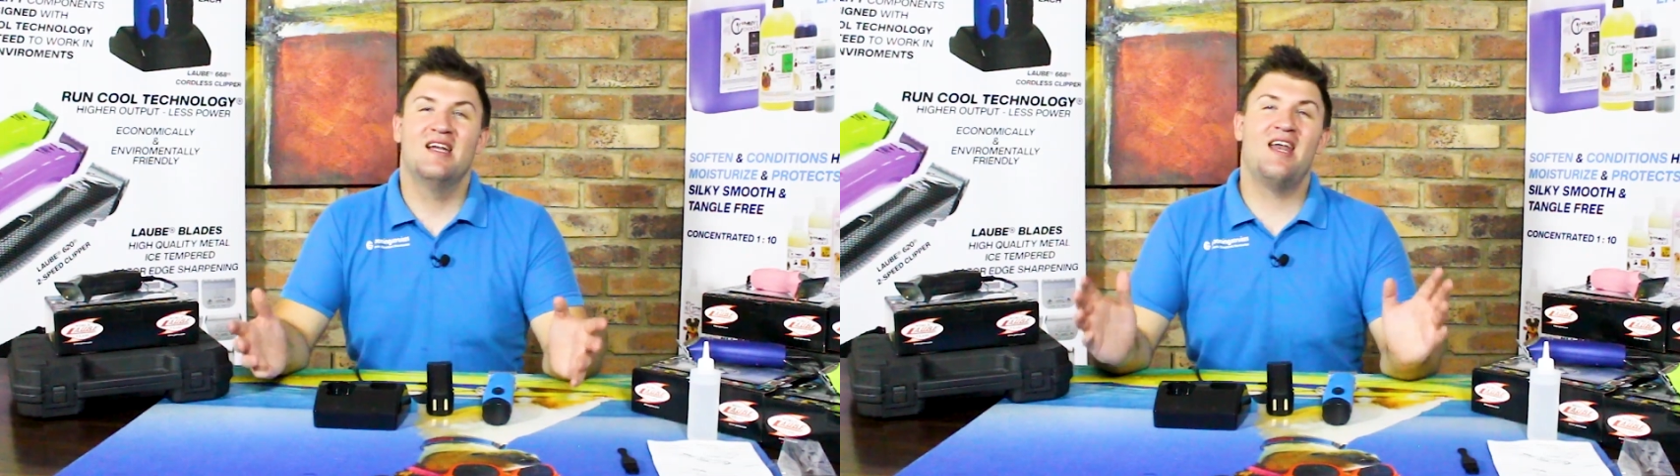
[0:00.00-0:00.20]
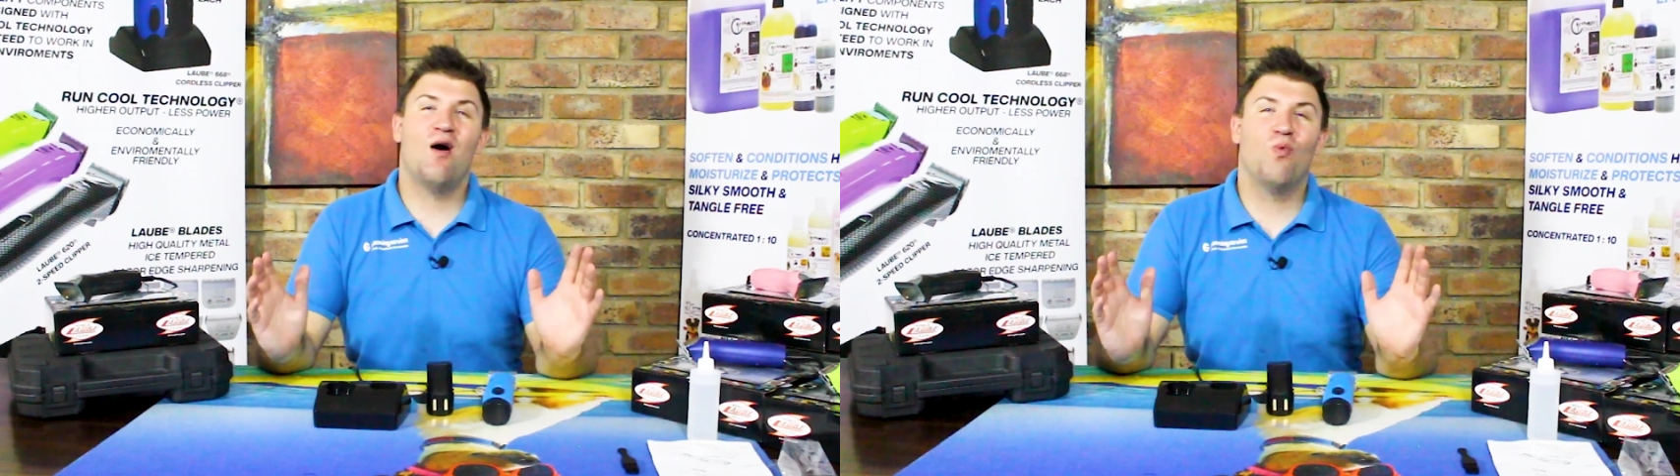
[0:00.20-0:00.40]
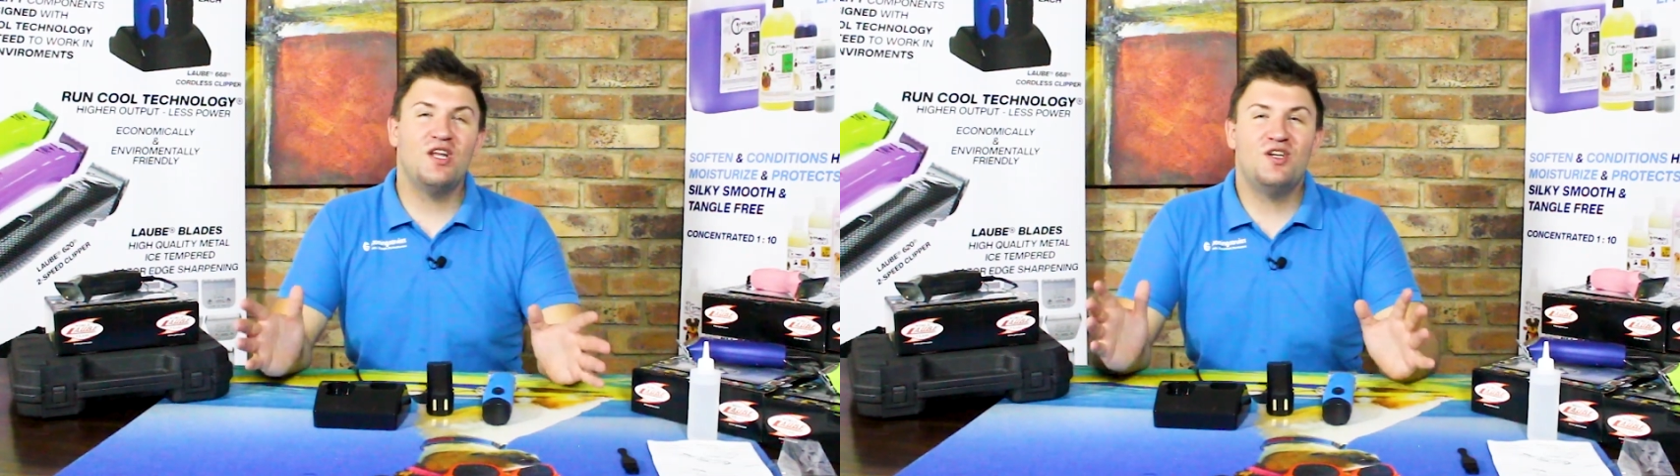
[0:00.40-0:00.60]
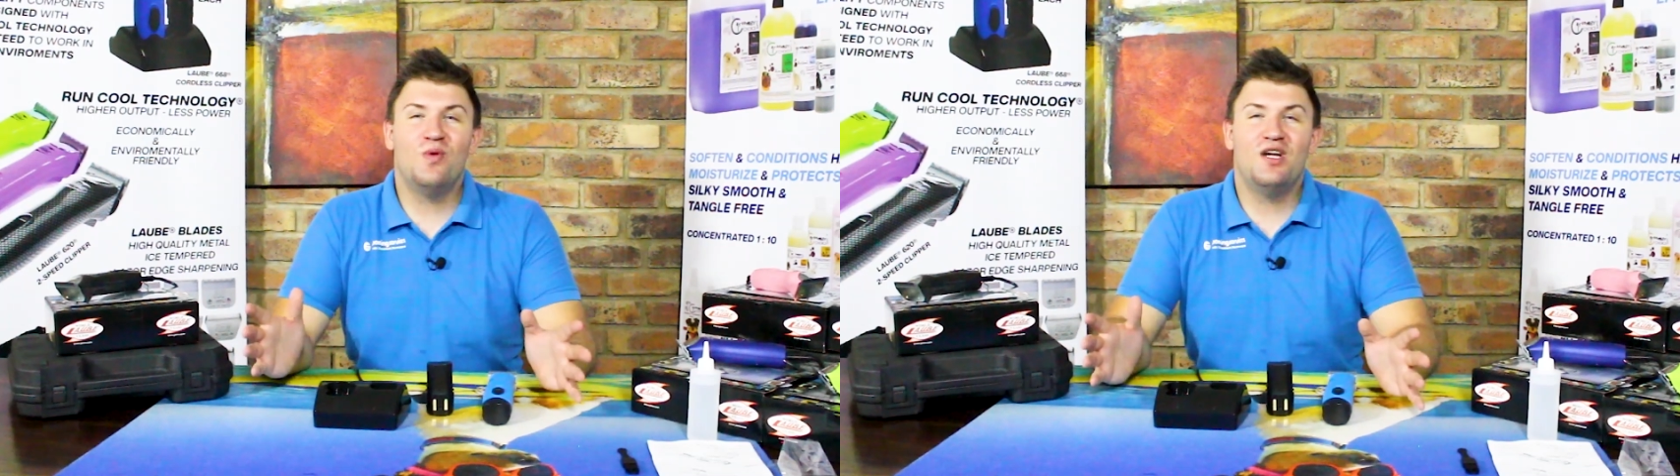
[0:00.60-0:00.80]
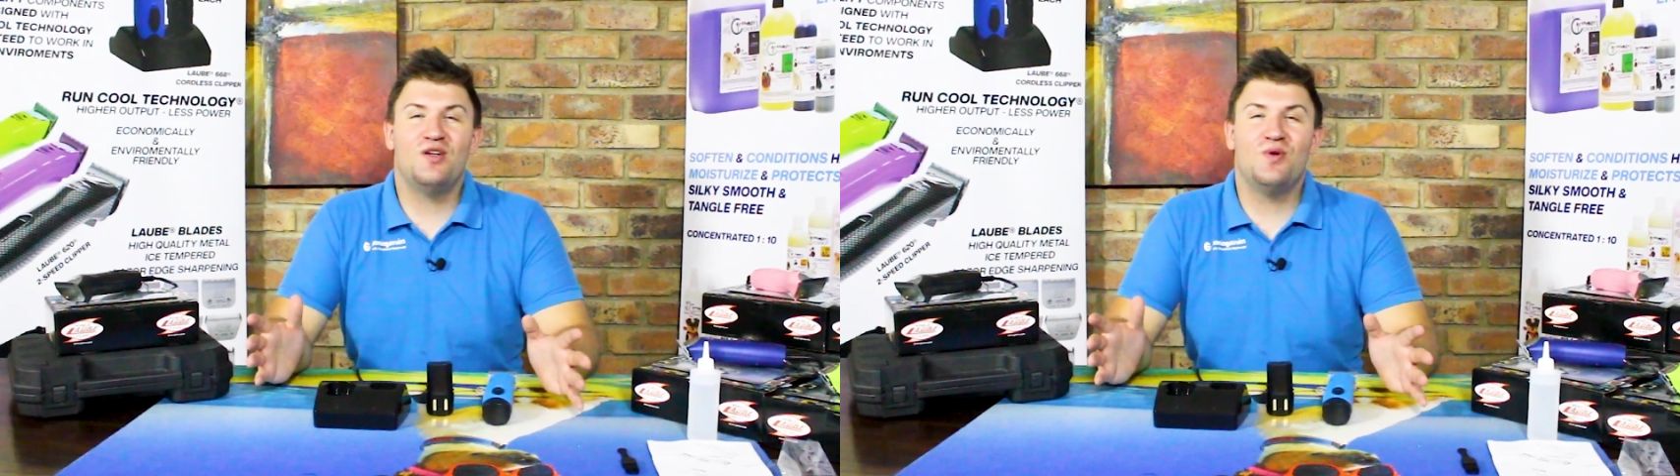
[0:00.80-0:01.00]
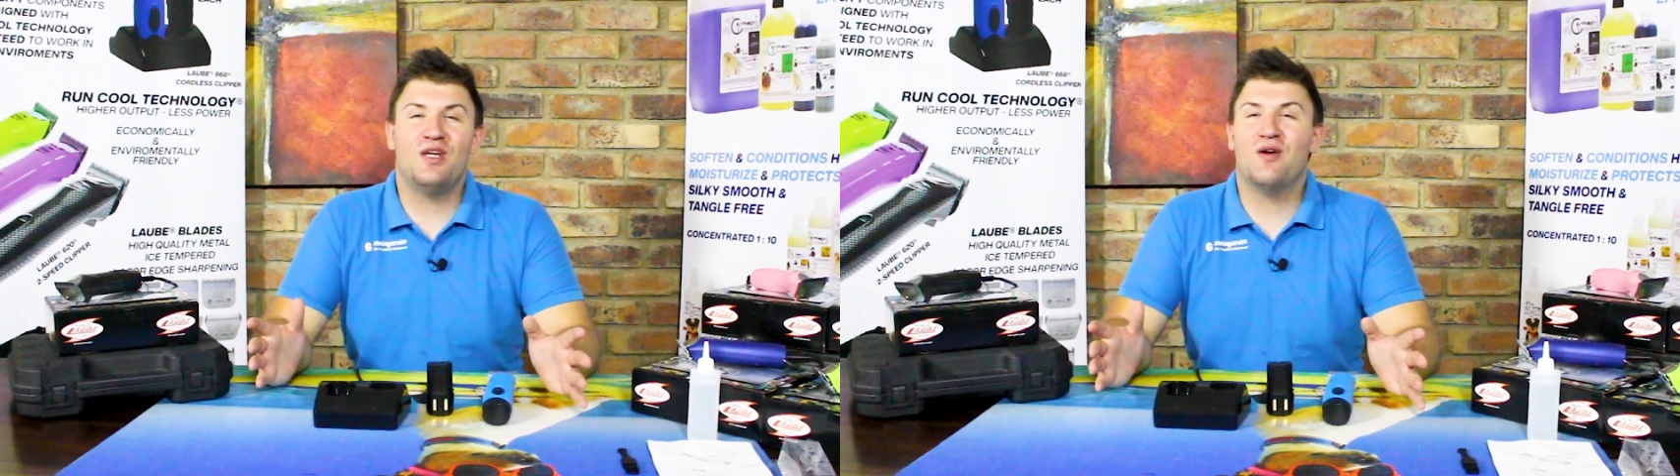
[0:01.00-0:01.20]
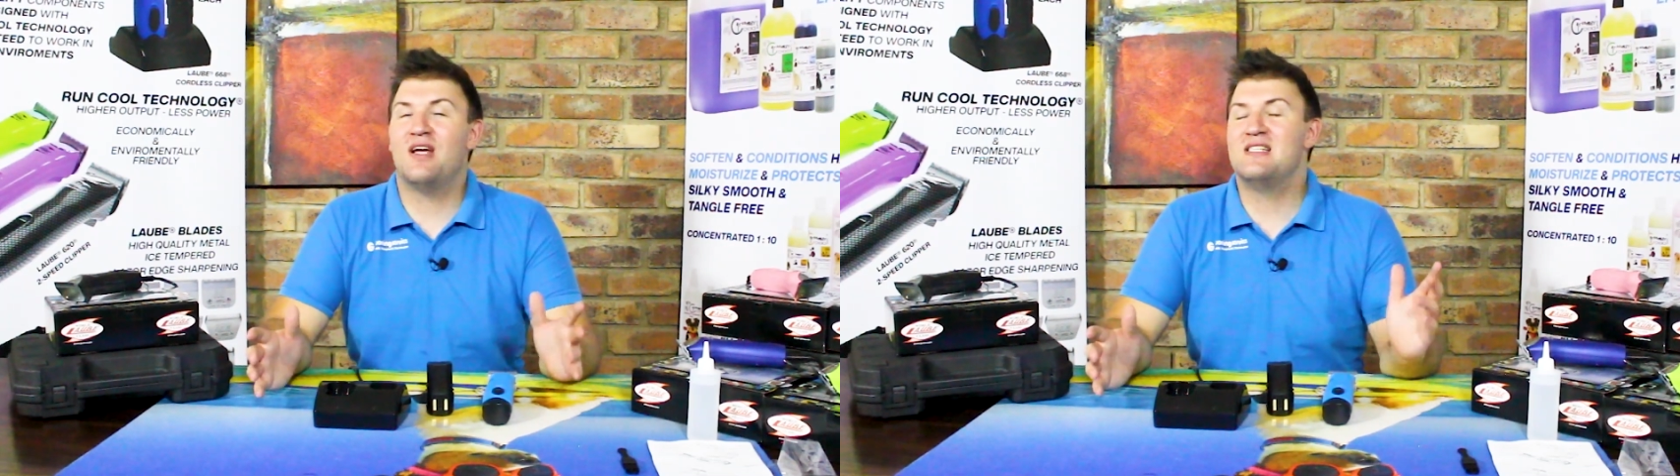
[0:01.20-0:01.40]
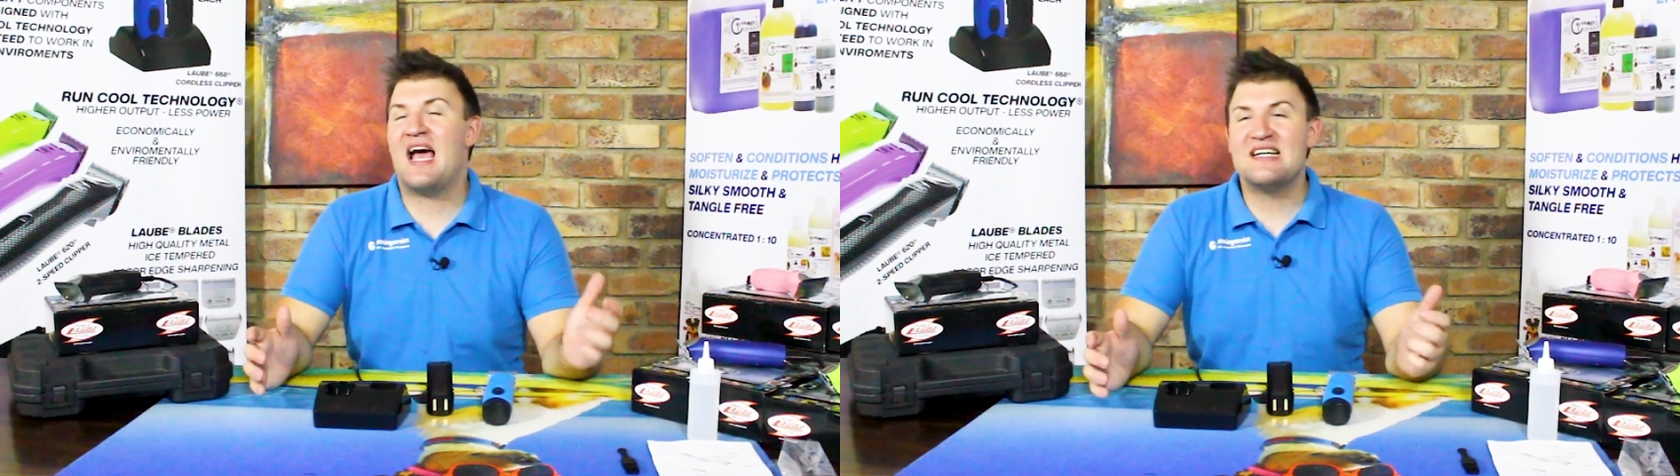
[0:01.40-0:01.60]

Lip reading: Now, what you want to do here is,